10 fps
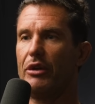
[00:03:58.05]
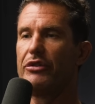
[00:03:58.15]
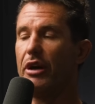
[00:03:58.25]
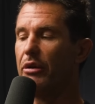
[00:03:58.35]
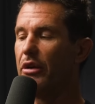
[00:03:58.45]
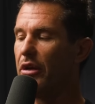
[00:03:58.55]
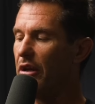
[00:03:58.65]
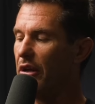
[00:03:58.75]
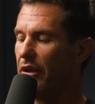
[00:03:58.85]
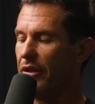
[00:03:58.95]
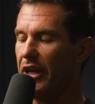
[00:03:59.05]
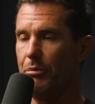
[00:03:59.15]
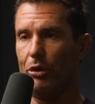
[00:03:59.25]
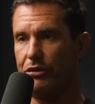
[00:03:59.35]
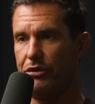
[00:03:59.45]
So they
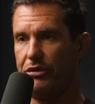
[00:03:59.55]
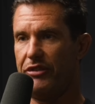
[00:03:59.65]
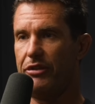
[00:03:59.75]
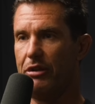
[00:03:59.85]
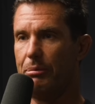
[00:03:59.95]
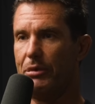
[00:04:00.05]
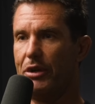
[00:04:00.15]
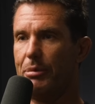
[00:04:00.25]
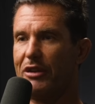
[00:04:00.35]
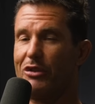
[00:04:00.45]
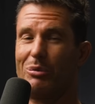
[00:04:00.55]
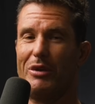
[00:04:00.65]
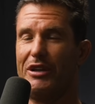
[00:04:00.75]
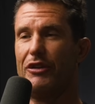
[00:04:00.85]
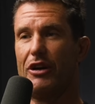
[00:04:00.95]
brought jiu-jitsu to Maroubra
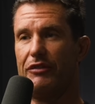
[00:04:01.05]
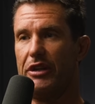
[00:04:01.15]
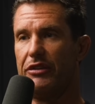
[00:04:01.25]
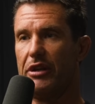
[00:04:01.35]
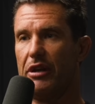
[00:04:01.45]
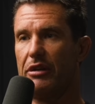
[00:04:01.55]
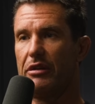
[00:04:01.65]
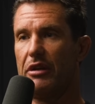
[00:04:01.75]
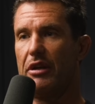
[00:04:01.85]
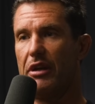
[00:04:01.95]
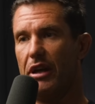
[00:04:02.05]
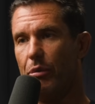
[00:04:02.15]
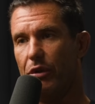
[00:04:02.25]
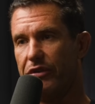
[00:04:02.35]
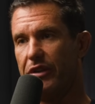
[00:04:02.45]
25 years ago, and
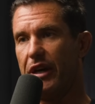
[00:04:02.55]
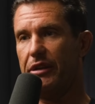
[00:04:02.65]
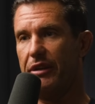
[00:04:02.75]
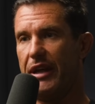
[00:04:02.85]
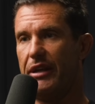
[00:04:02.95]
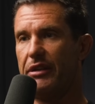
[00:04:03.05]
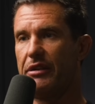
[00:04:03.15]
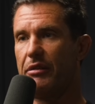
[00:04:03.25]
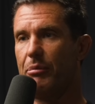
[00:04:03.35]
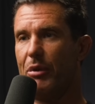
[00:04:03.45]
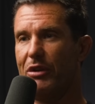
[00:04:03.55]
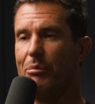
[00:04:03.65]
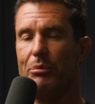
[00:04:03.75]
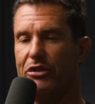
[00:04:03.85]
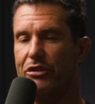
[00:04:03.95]
we all started then. But
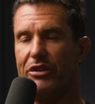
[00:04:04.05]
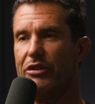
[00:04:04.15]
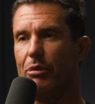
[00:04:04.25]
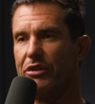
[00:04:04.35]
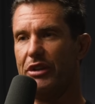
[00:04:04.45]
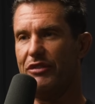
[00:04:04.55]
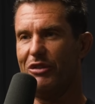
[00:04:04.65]
jiu-jitsu wasn't even